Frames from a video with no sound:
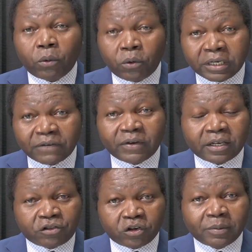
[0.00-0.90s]

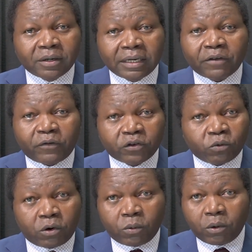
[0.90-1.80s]
defeated Germany in the First
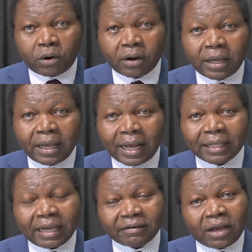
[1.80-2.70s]
World War,
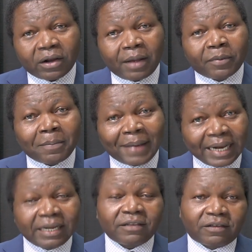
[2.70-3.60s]
and that's how come the
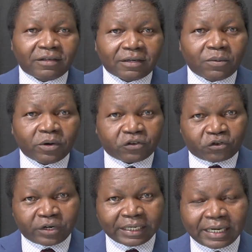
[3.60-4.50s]
mandate system was
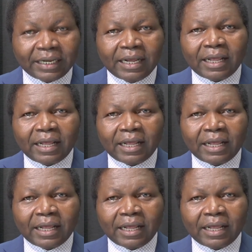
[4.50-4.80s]
created.